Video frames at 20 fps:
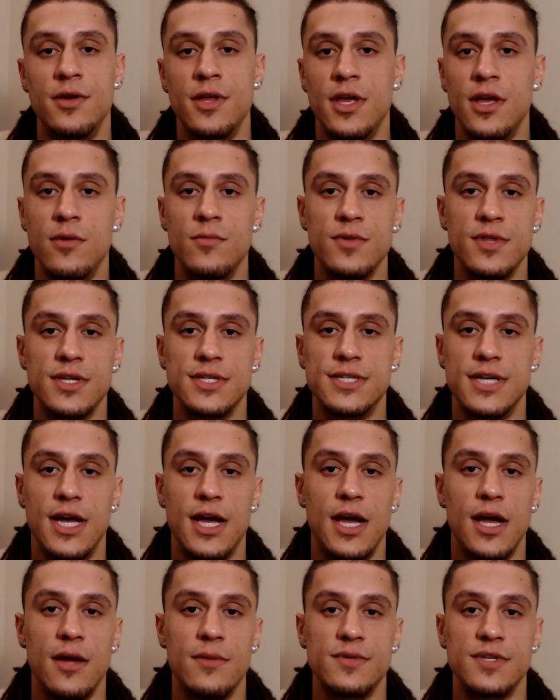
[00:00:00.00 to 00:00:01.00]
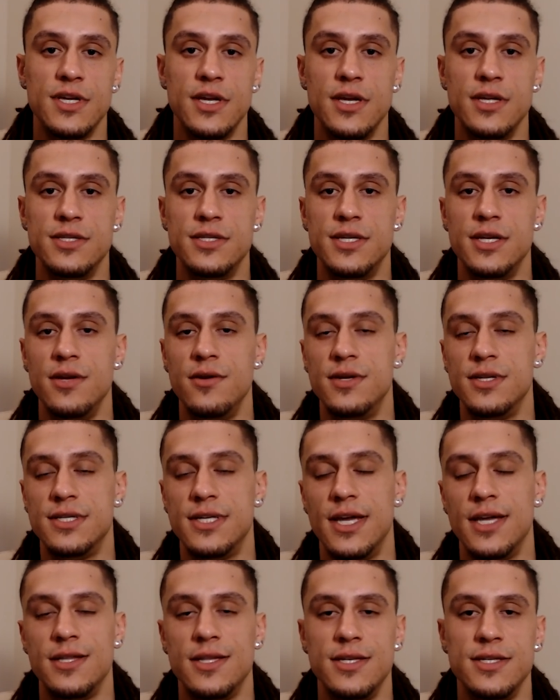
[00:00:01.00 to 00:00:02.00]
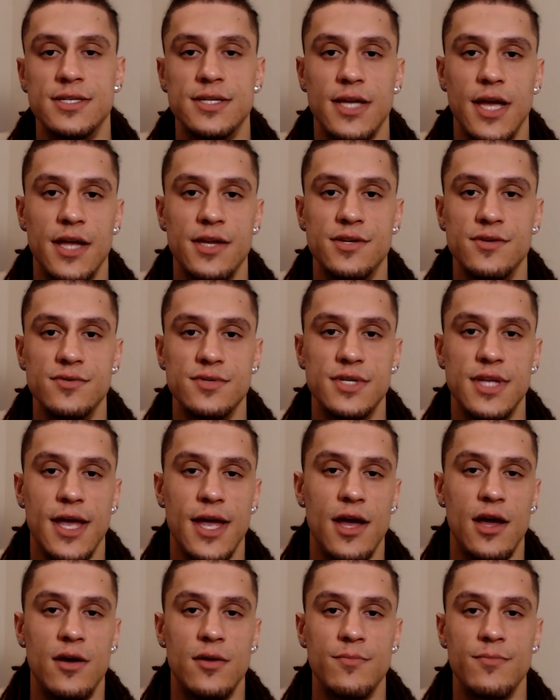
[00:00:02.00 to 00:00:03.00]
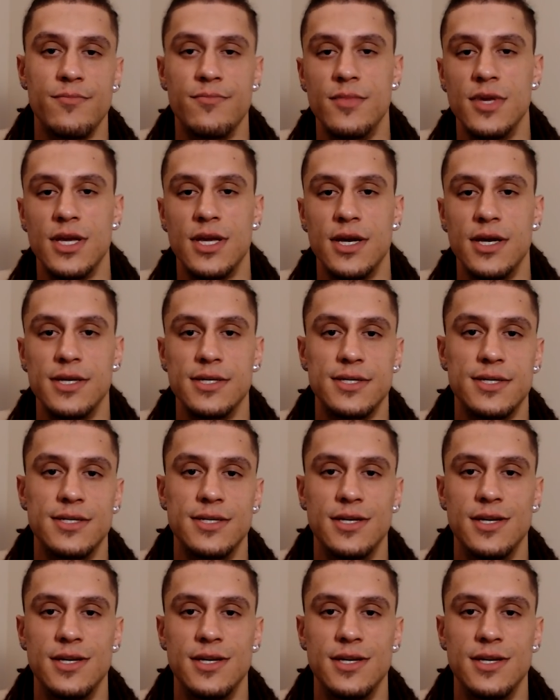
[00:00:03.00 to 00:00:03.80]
get with the times and continue to take these statues down because,